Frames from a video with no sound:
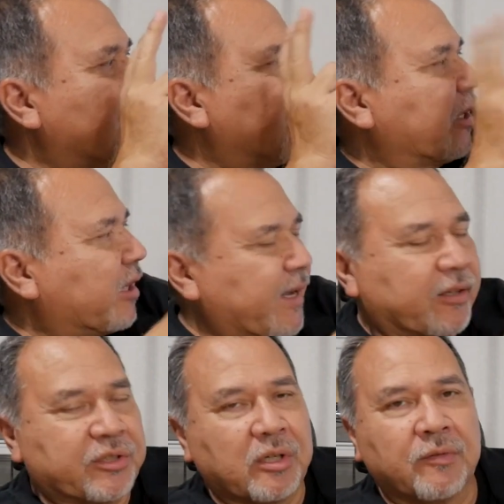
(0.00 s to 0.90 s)
the
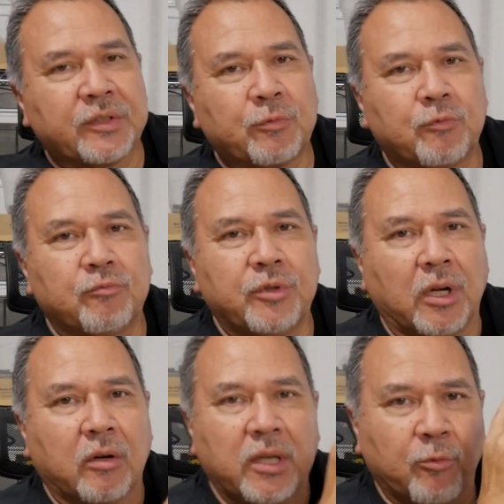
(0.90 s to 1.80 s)
cloud service,
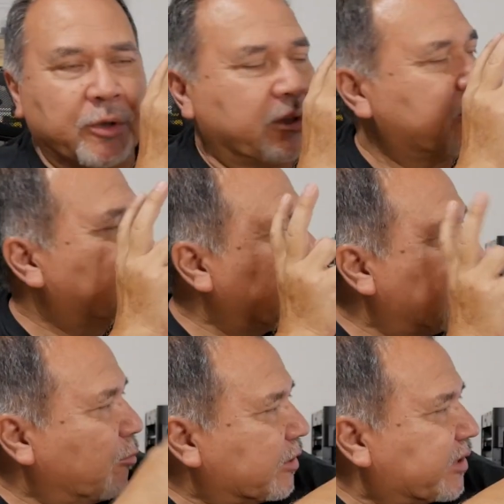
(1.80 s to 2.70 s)
you know, it would
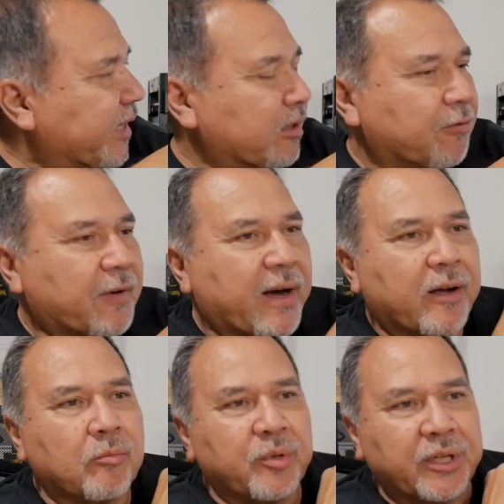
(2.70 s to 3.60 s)
it would send the
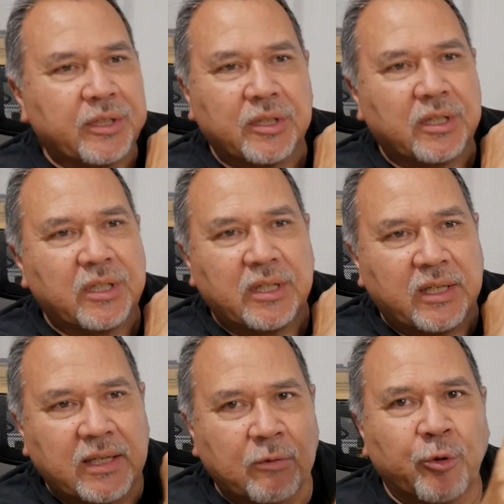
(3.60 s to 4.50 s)
file, but
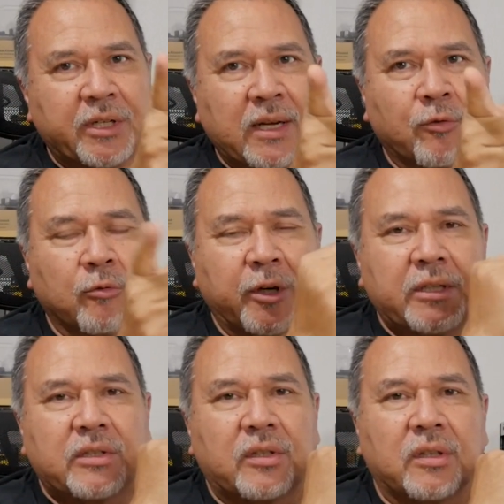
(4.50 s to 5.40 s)
it would never
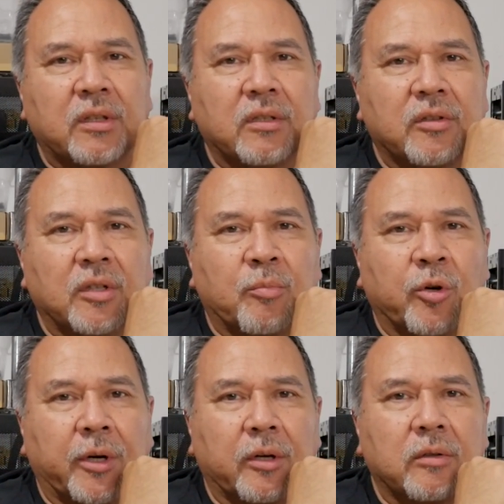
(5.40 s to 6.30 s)
reach the
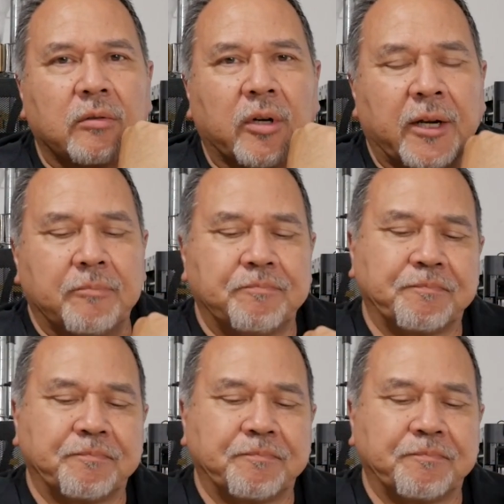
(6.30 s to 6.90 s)
printer, right?